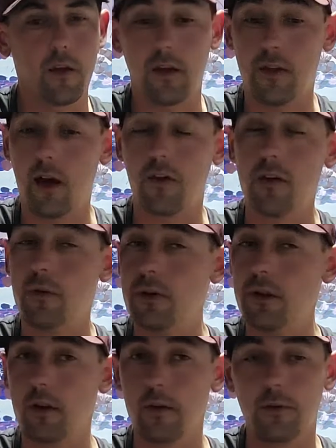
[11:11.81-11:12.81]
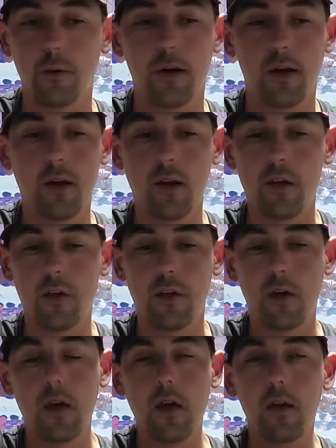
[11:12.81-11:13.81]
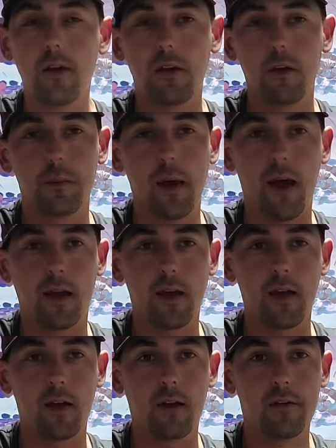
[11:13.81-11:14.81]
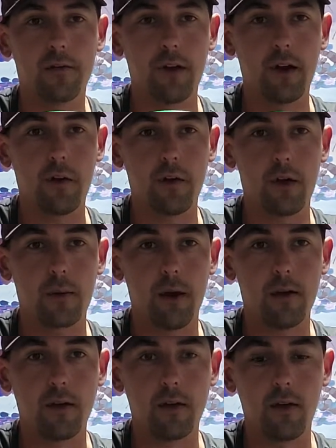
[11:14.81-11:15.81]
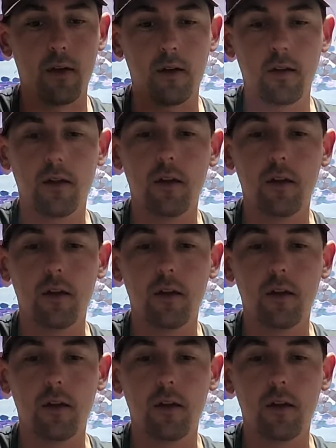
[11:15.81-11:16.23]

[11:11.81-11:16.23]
It's actually a really good forehand disc, good backhand flare skip kind of thing.